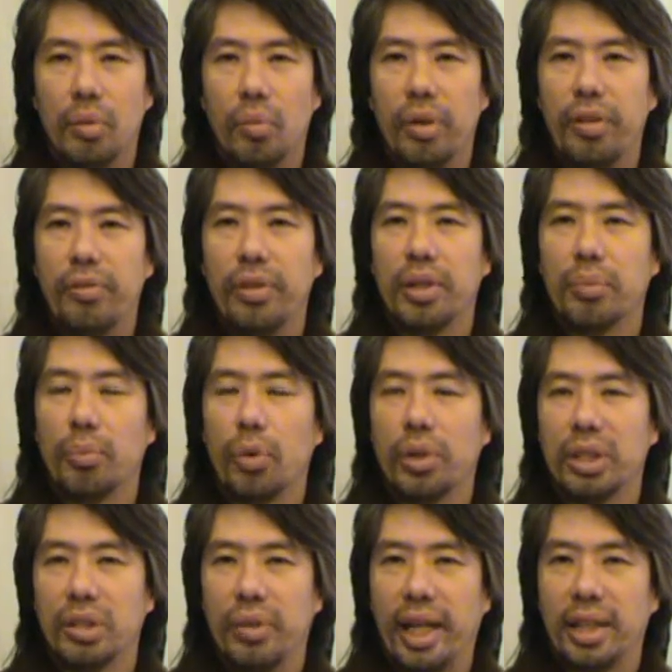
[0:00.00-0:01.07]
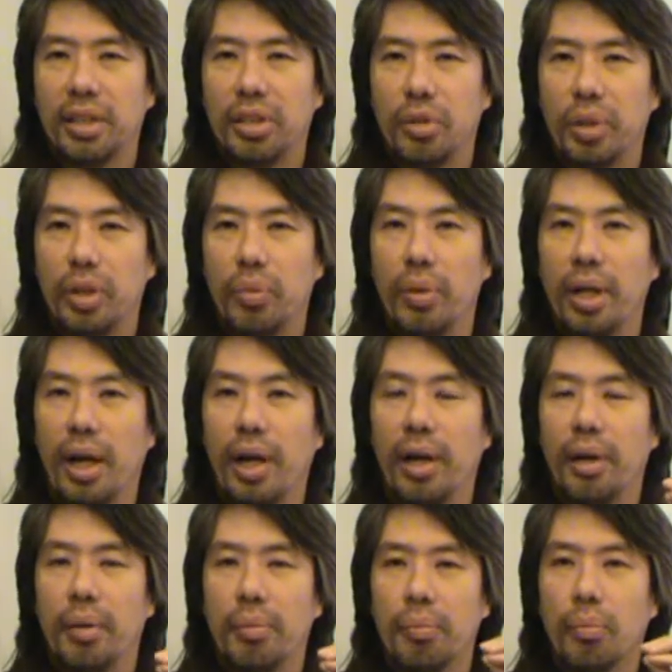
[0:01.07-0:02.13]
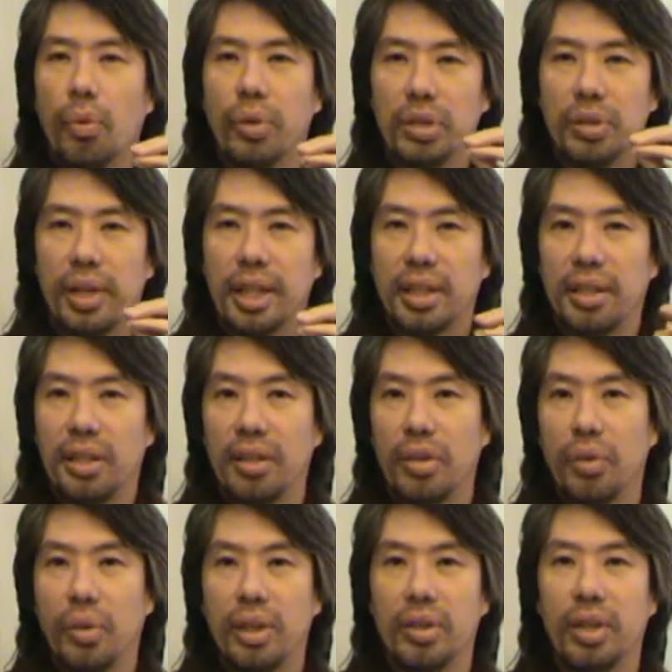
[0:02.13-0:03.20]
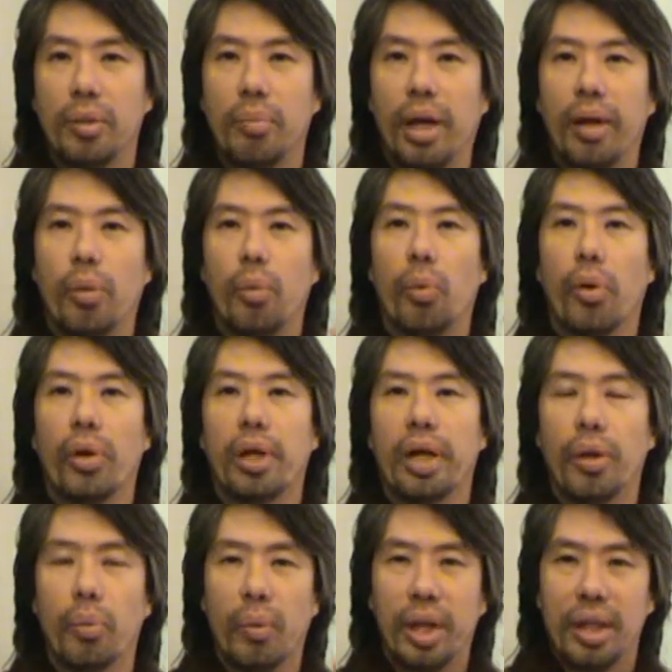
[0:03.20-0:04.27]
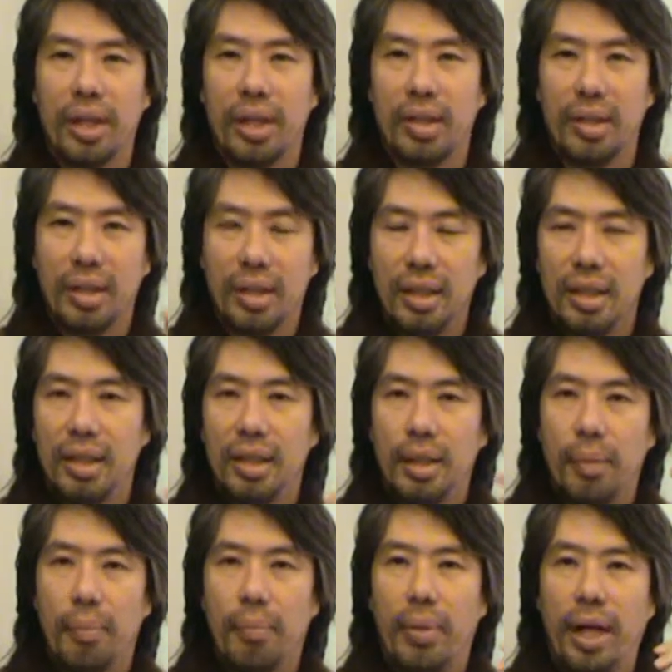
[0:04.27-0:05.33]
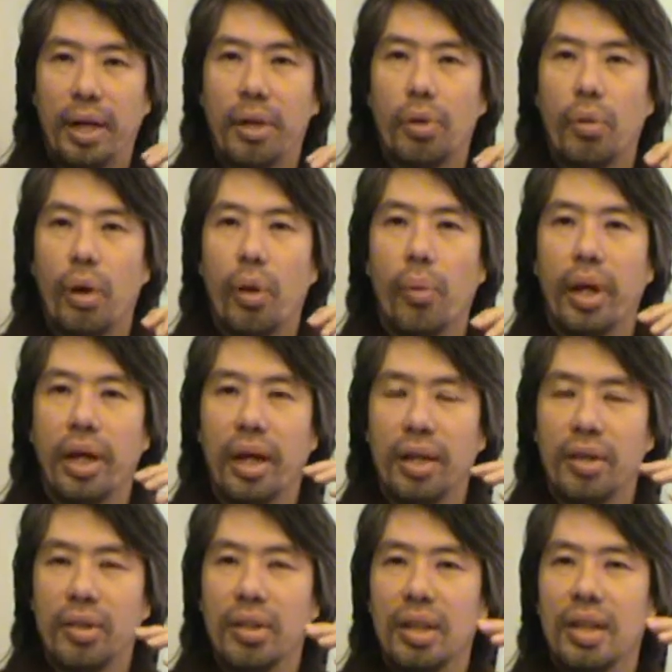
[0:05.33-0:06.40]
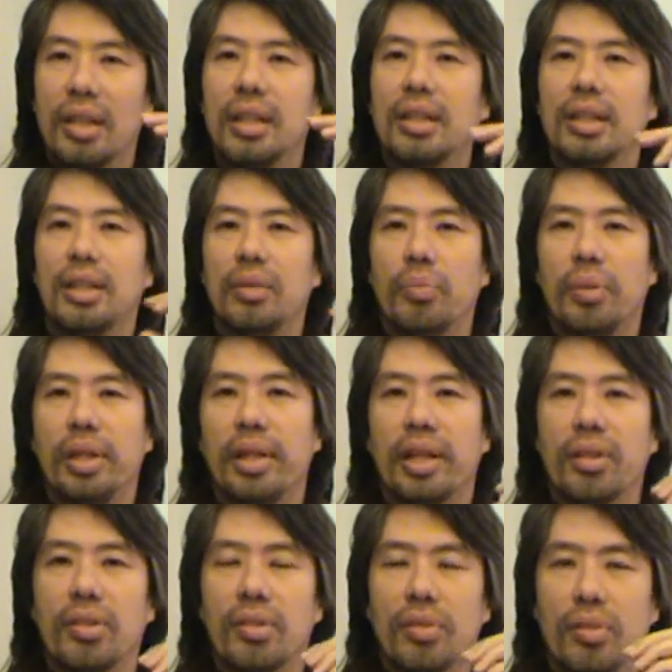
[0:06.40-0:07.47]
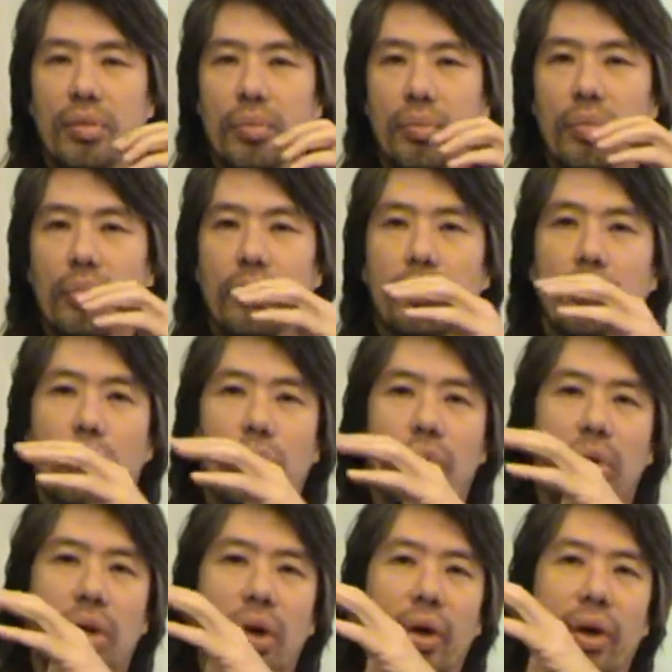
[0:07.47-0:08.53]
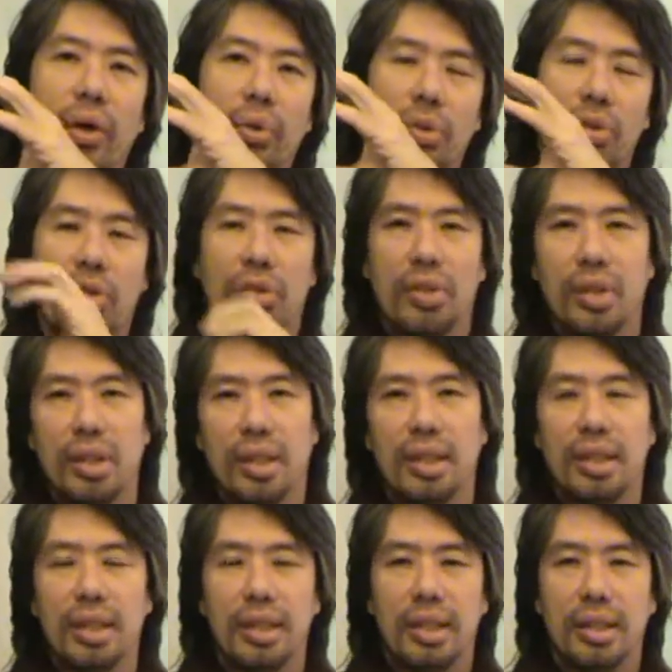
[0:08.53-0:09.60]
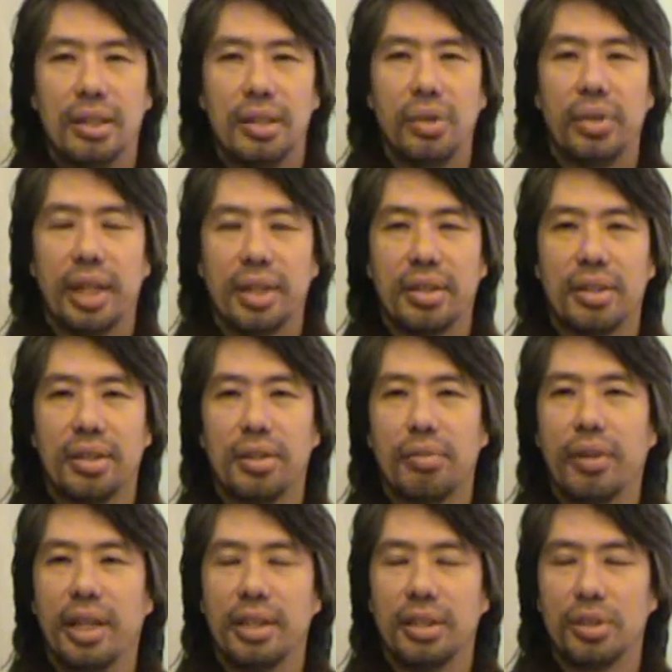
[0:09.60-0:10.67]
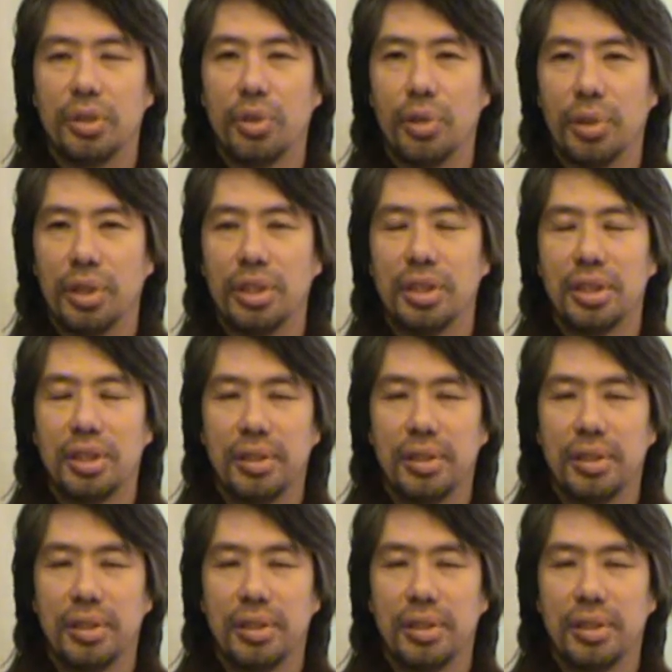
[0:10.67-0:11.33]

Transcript: we feel more attracted to it, we are more attracted to it, and by working with it, by growing it, we get more close to that divine source.